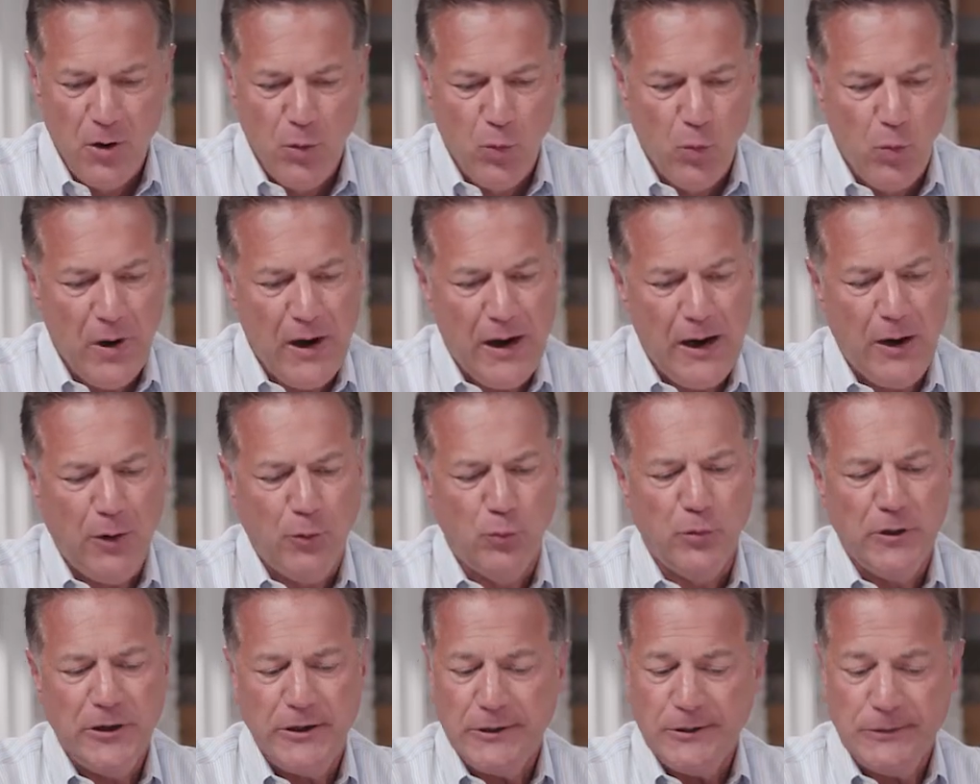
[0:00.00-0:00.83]
Wow.
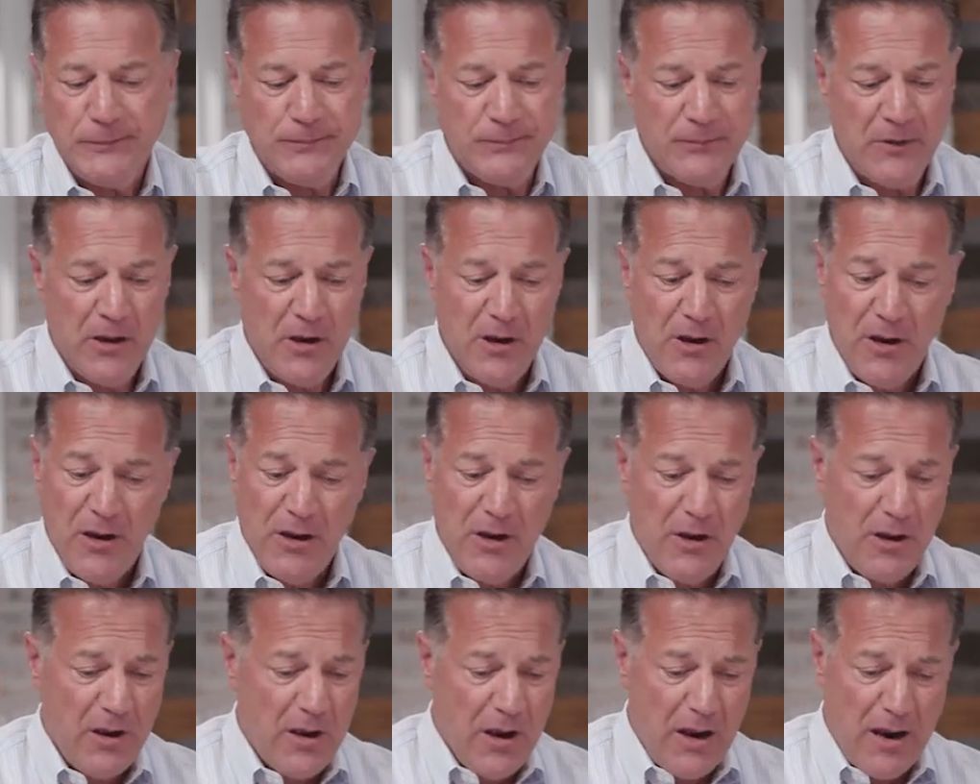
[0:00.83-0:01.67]
Well,
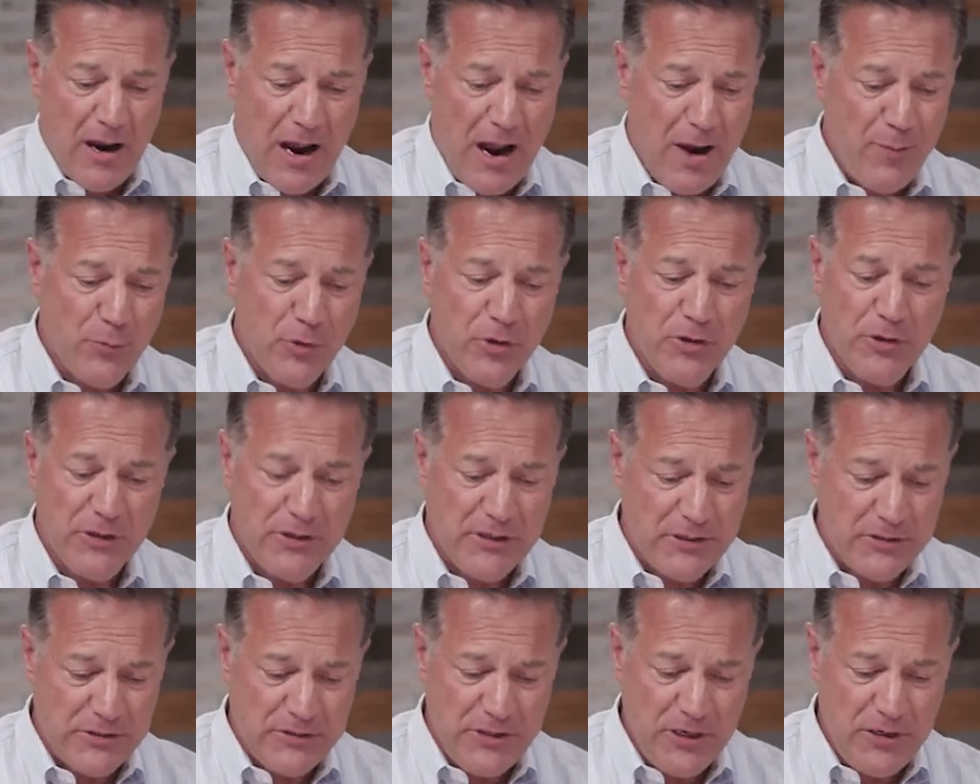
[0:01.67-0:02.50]
I'm going to
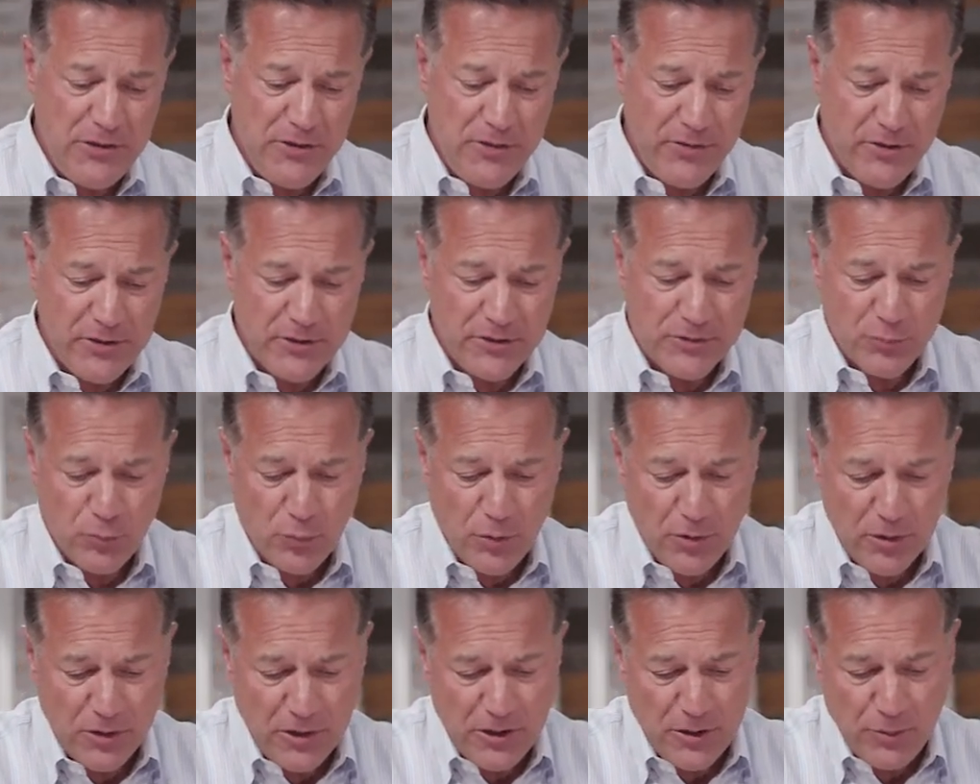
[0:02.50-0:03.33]
continue this
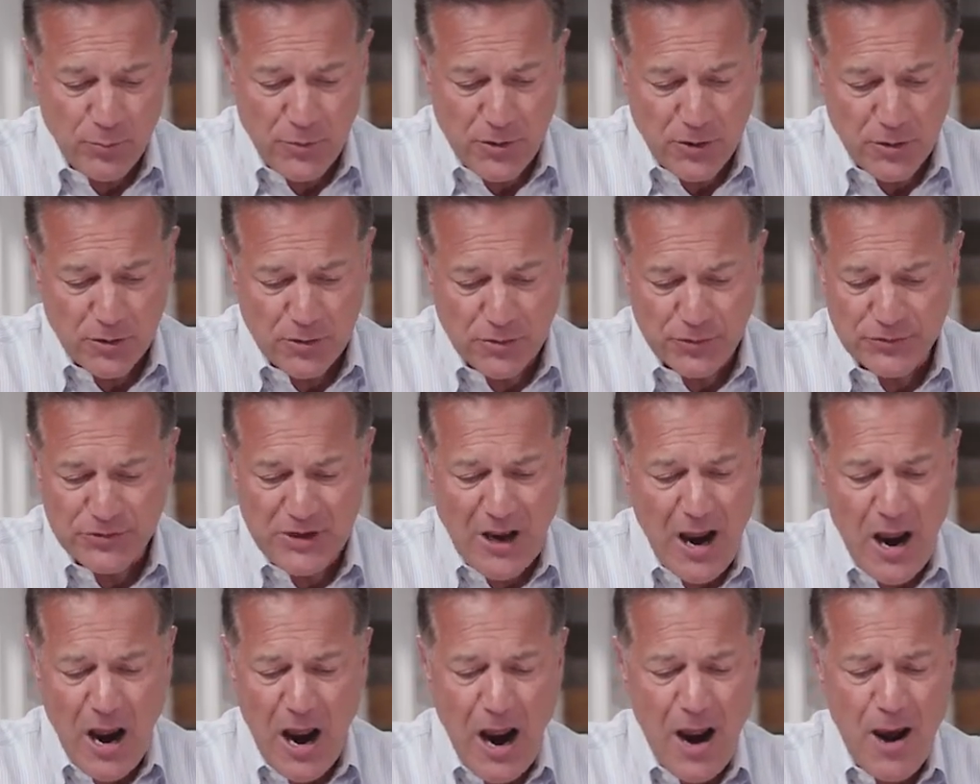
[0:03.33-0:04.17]
working in miracles.
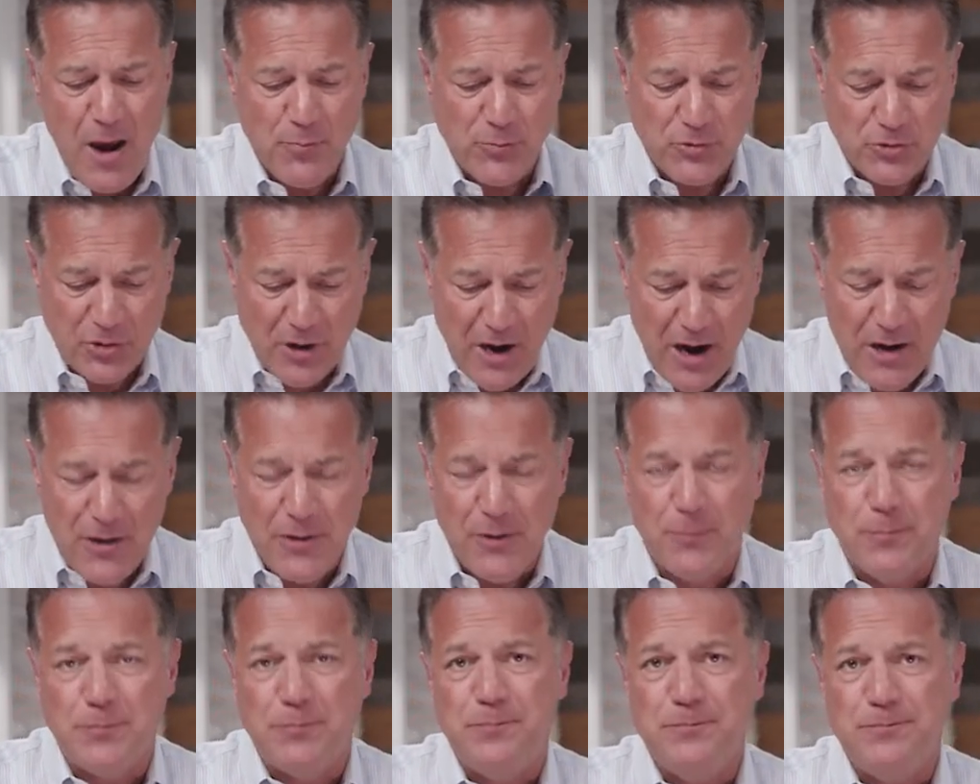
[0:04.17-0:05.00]
I am trying
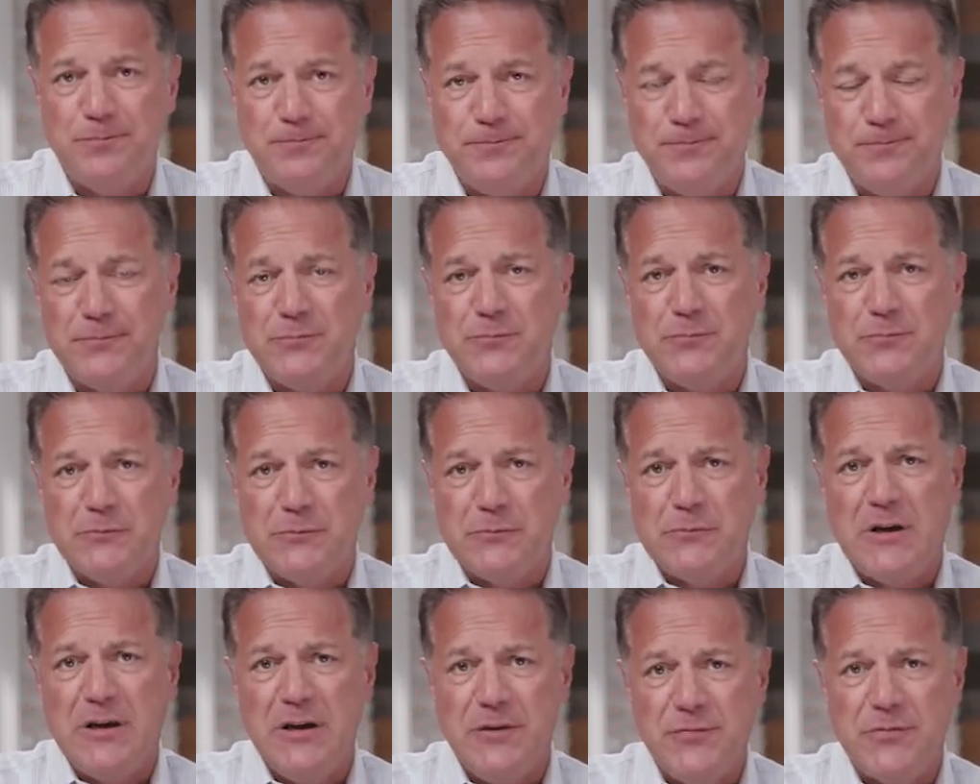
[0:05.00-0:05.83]
to
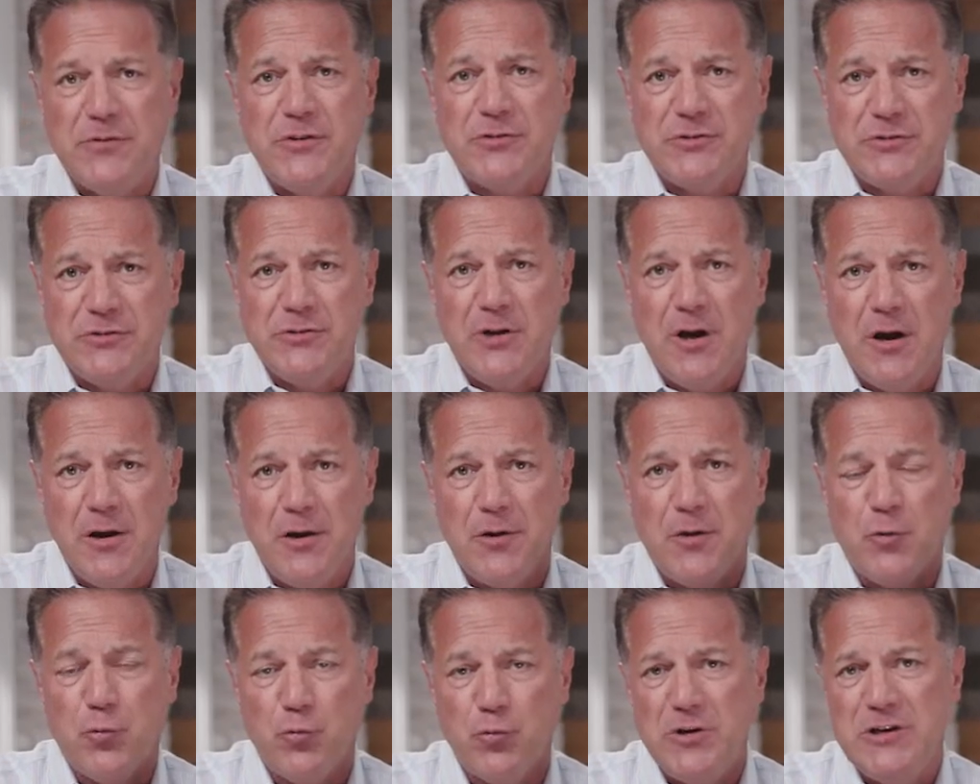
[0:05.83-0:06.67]
get this done
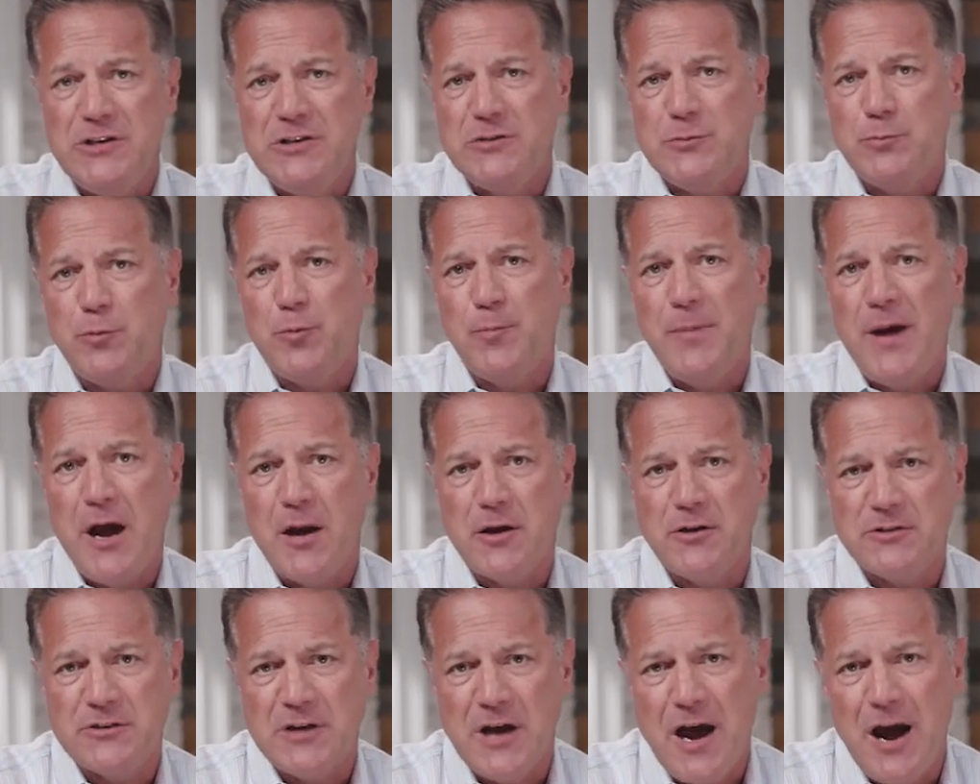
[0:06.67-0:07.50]
in a reasonable
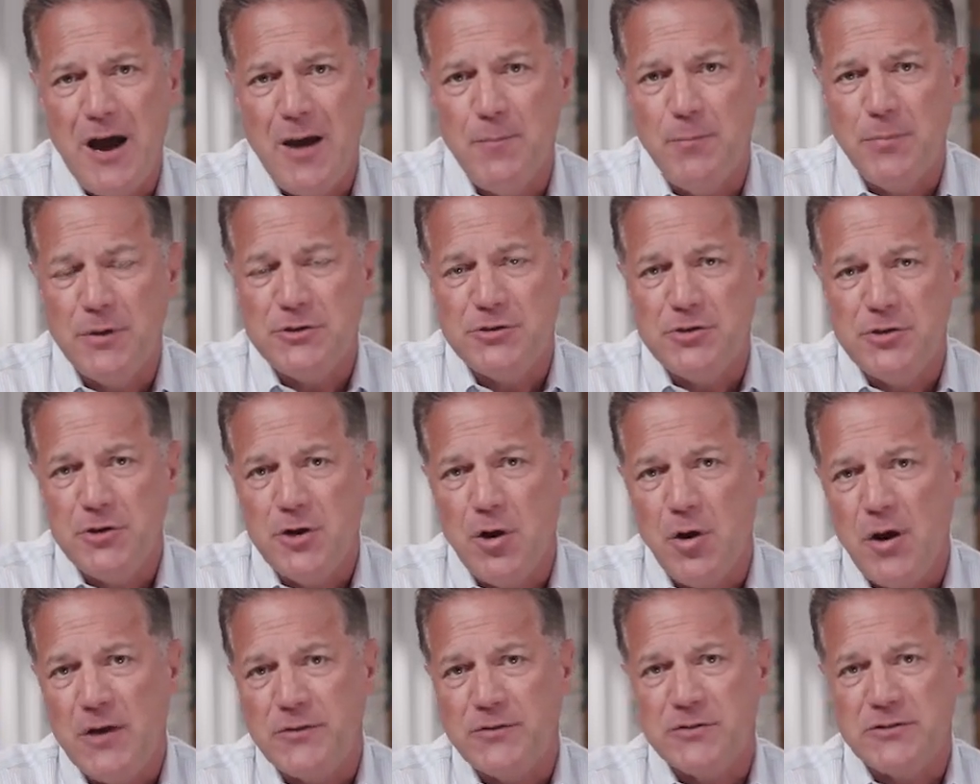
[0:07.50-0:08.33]
amount of time, but you
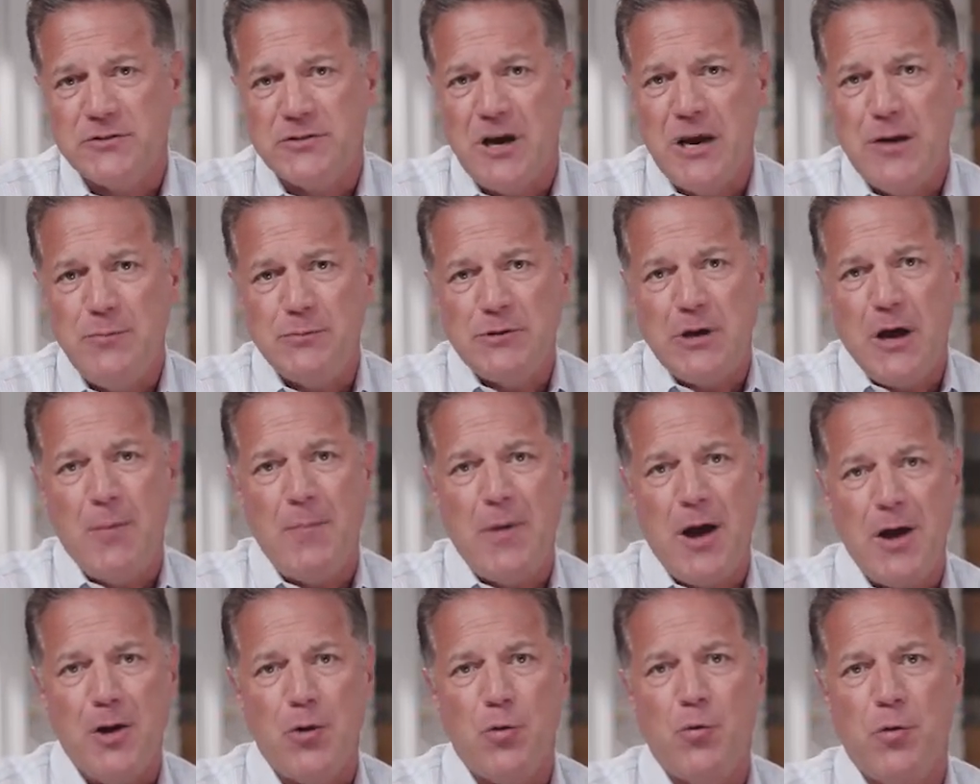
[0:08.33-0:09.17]
know, at the same time,
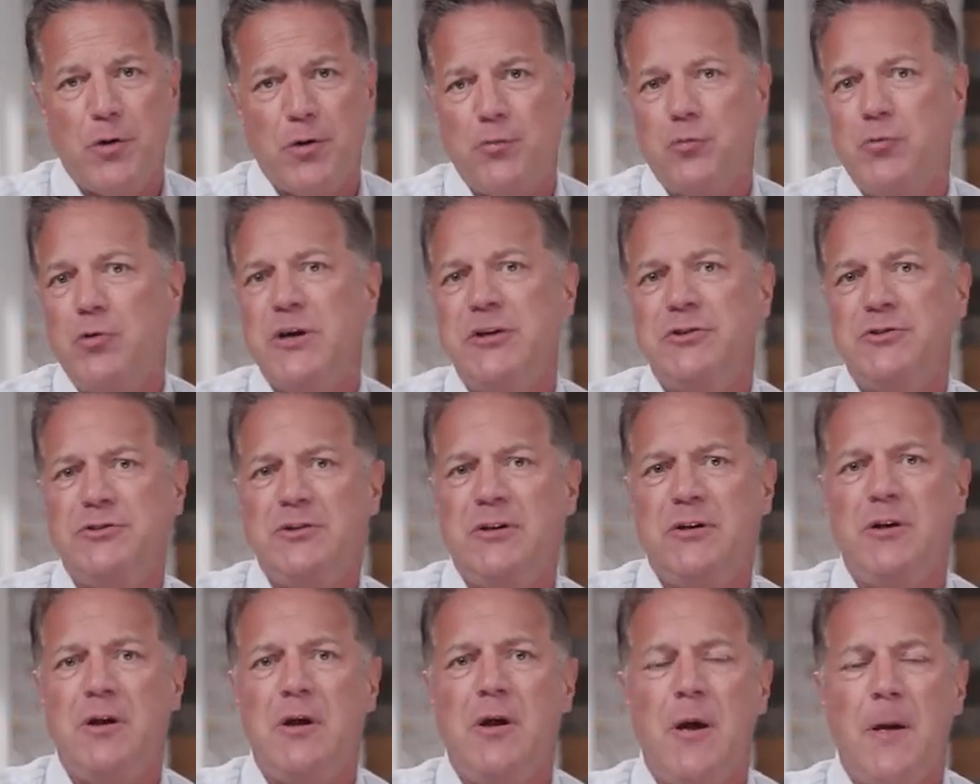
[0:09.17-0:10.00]
I don't want to rush
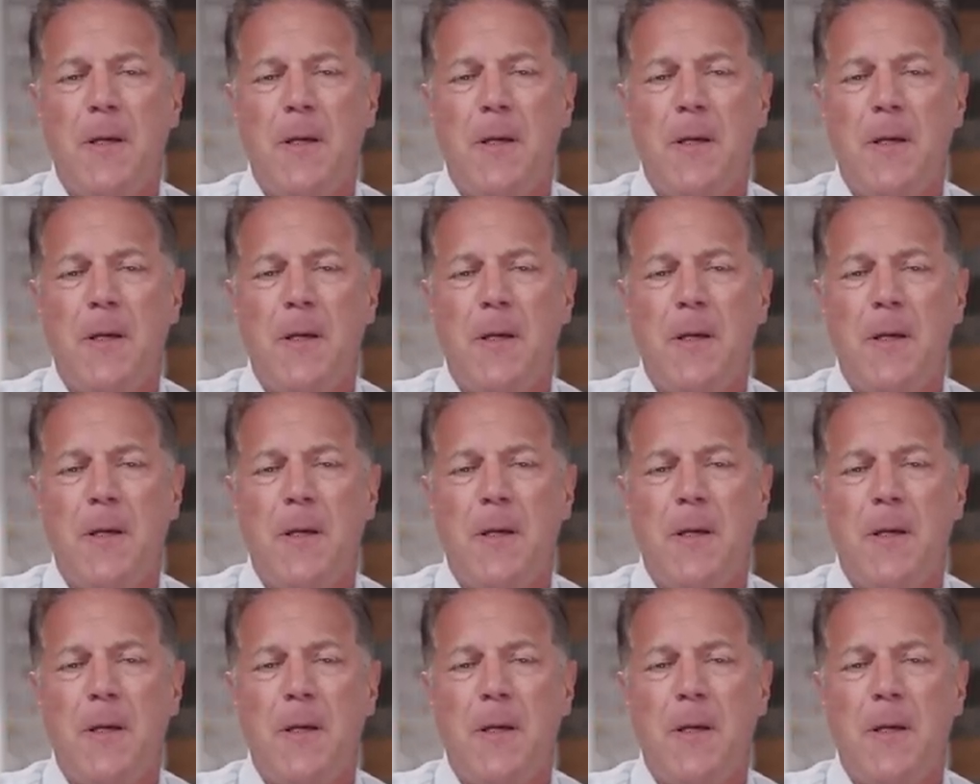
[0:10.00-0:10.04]
it.